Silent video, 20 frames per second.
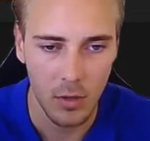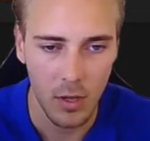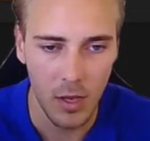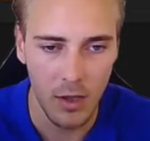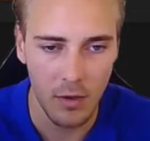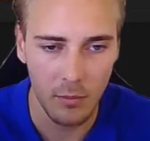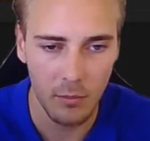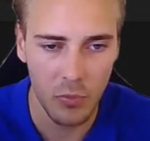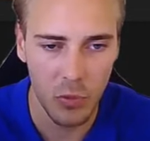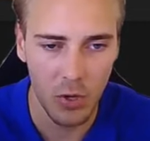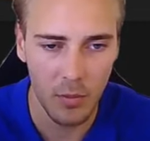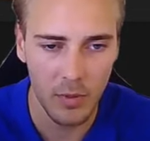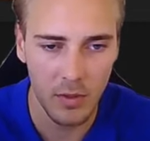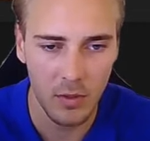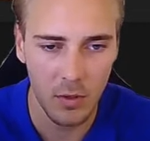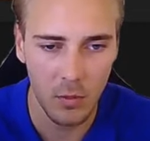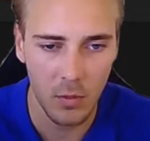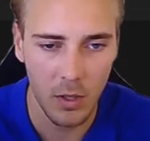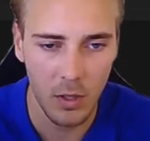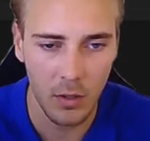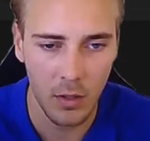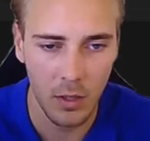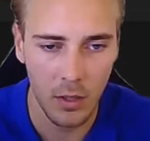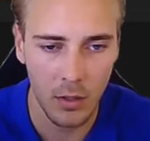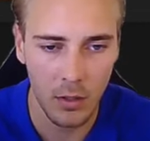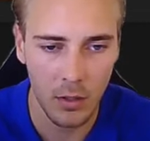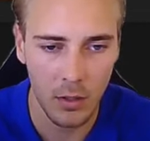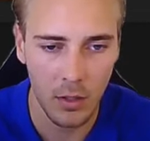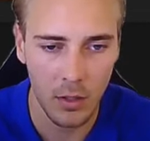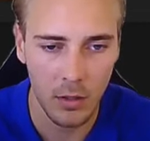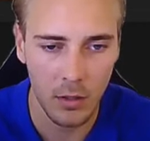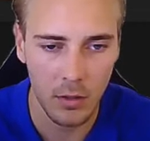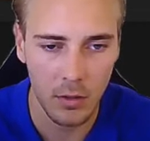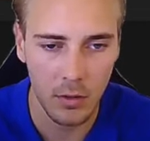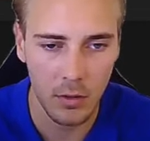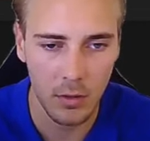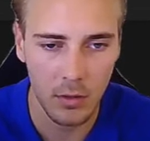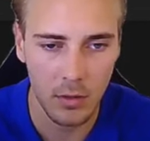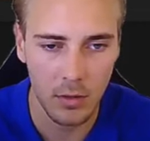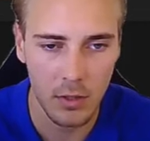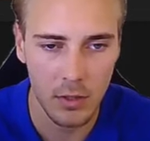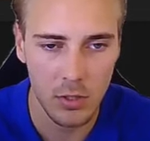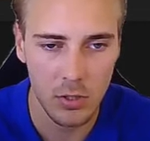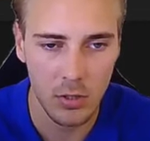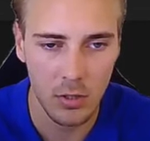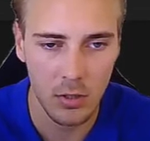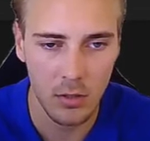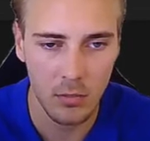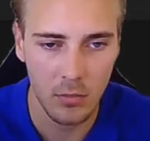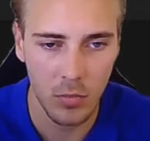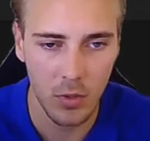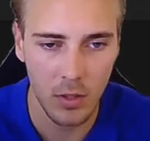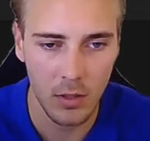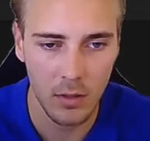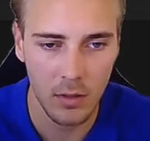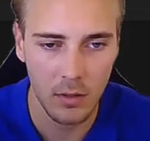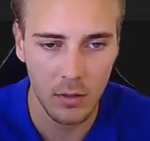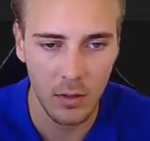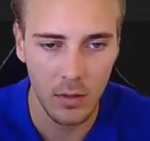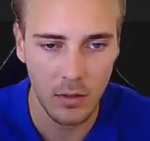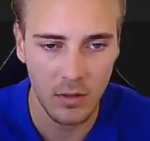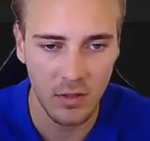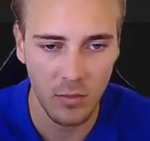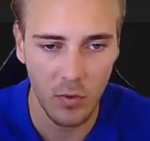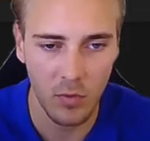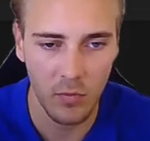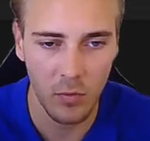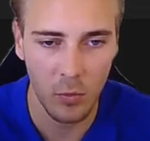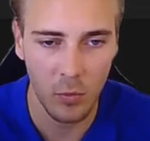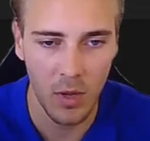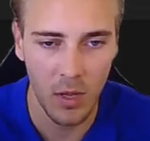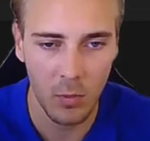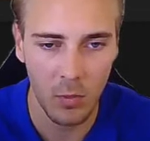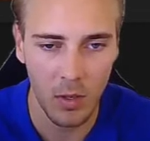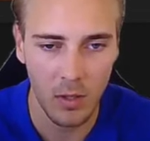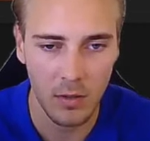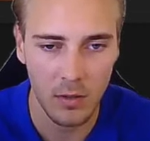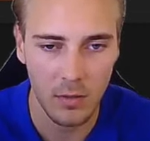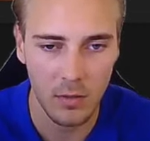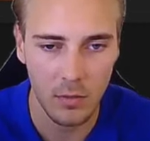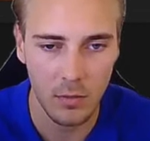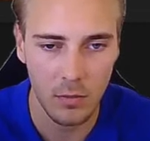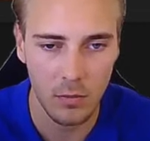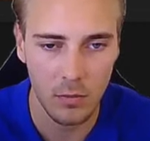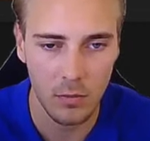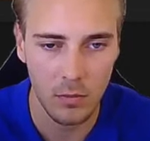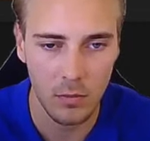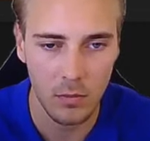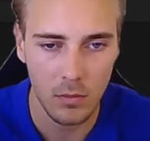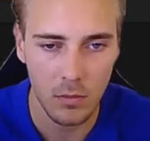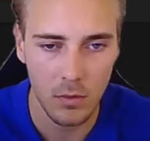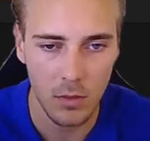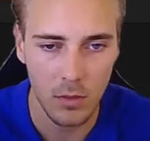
I probably don't want another condition, but some of you might want to